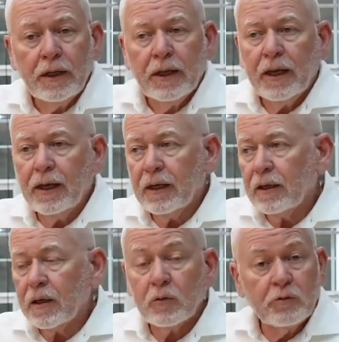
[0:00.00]

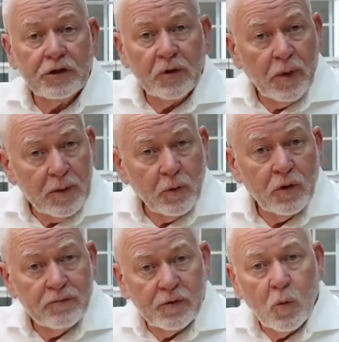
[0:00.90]
and I would read the paper
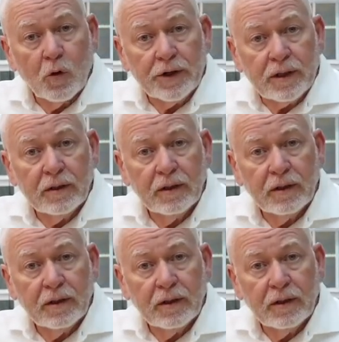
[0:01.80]
every morning.